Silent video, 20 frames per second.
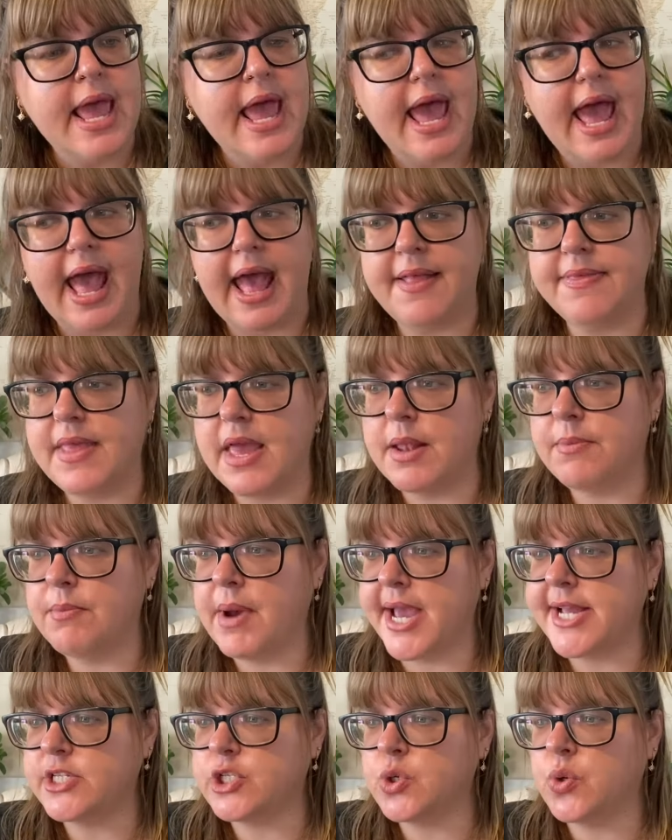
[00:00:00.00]
And then
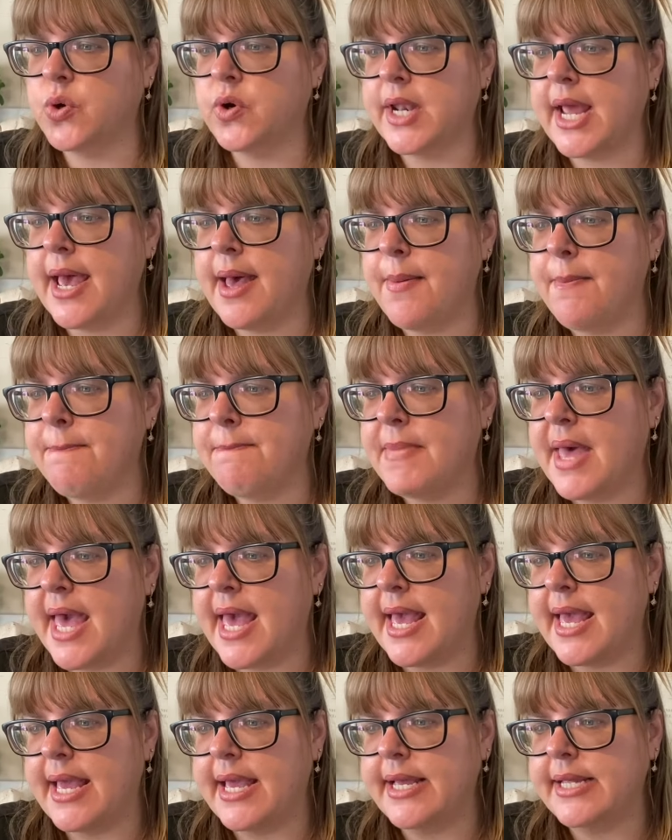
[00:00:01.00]
my daughter
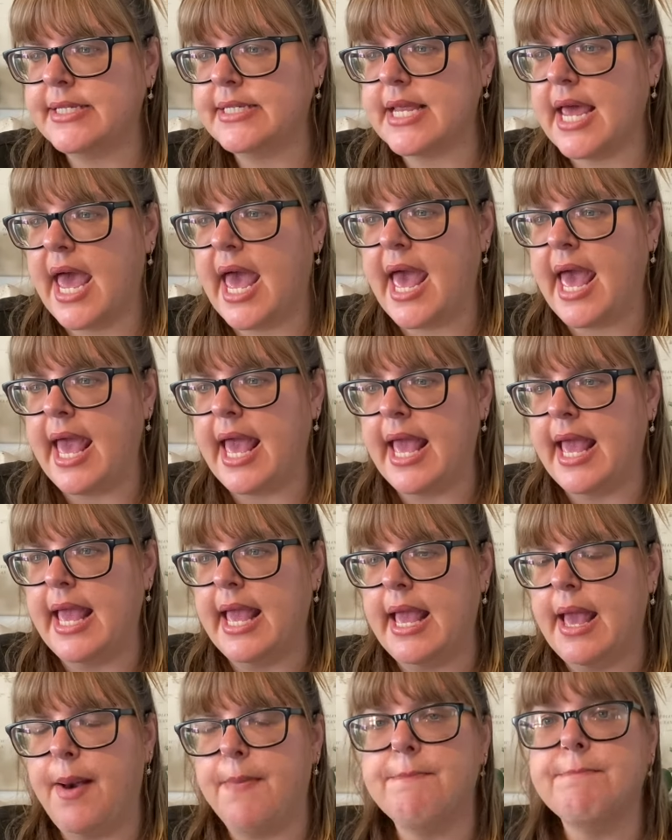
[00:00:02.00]
made
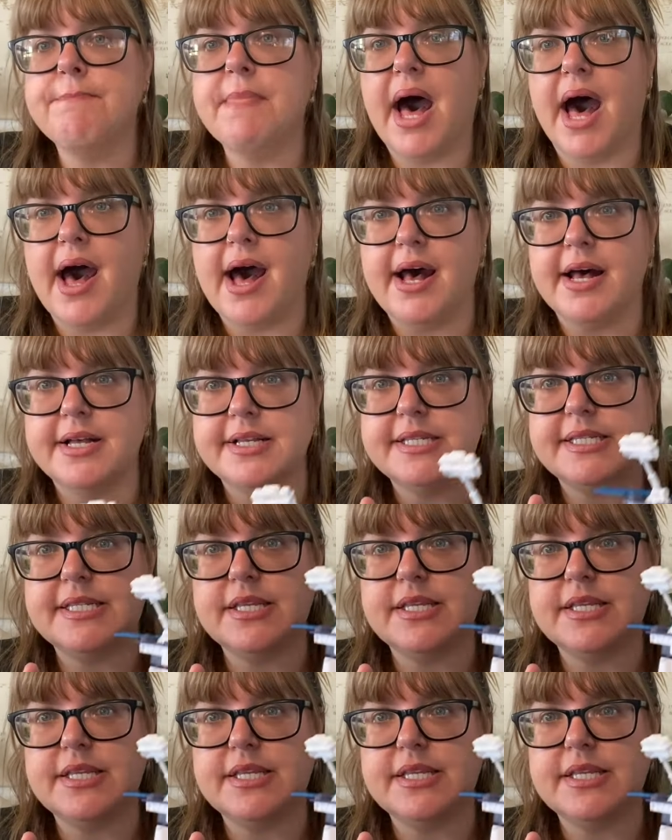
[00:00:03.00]
a Mars